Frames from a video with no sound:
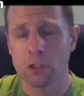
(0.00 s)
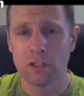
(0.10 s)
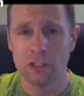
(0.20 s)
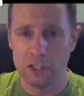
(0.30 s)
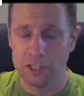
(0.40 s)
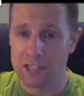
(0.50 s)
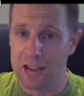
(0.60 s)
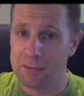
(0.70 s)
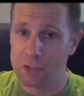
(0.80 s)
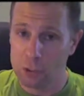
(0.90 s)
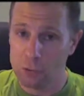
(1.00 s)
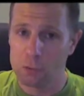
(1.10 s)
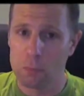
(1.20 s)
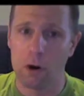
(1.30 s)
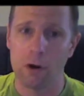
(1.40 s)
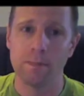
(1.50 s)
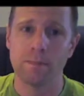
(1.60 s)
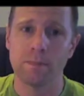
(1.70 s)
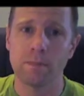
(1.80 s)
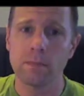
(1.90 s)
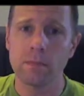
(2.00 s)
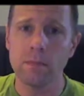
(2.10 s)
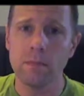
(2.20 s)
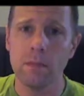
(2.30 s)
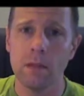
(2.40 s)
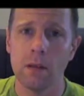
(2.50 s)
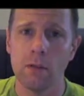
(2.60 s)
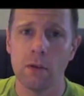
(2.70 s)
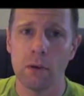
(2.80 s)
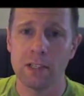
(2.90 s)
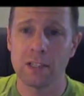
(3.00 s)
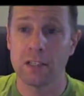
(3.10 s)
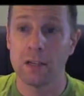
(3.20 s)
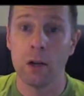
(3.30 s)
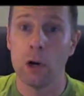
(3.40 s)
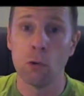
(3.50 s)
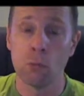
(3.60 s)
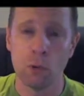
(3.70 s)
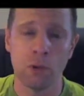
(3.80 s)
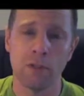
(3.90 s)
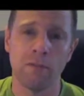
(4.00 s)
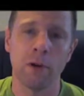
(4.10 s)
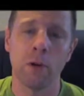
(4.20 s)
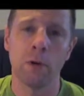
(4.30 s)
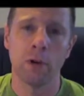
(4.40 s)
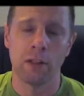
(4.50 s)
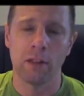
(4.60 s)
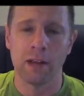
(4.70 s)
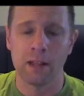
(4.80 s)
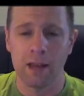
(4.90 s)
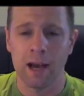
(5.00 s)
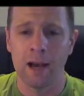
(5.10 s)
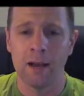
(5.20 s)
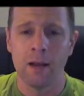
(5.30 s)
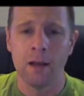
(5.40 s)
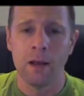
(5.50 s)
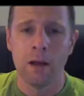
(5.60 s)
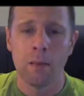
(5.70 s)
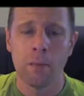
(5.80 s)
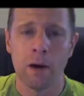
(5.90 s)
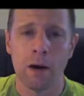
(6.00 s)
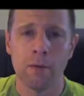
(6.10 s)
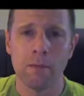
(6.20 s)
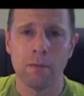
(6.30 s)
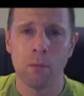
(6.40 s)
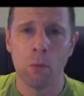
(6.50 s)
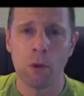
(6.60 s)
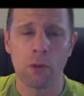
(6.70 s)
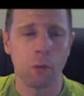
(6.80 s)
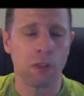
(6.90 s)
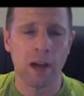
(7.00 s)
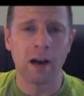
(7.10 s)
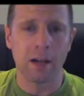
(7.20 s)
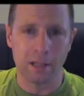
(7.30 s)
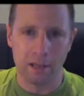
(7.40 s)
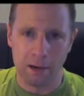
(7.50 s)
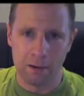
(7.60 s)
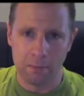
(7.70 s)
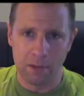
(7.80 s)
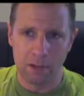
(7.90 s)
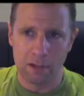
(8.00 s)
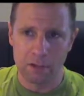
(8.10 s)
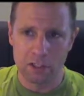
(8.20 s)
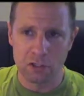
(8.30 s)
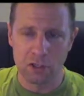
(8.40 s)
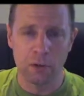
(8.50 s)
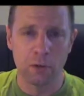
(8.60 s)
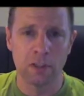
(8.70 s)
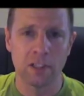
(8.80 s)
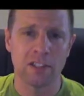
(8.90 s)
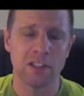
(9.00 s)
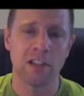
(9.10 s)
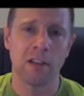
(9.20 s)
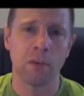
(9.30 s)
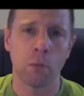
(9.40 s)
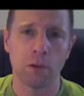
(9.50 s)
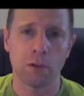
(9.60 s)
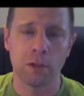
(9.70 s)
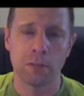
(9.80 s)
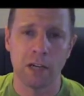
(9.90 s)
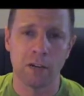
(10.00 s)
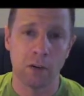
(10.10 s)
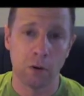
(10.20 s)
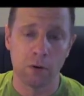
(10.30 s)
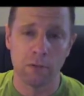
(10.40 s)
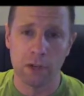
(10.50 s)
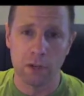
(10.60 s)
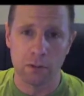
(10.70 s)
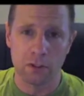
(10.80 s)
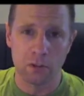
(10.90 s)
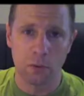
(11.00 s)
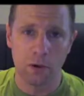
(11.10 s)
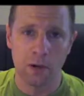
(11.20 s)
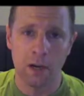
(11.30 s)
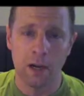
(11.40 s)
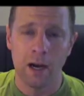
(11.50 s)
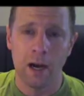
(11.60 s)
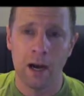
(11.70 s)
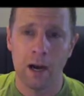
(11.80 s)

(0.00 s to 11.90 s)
Fortunately, she doesn't have a huge part, so it doesn't ruin the film or anything like that. But with or without Claire, I think Green Street Hooligans is definitely worth a trip down to your local video store.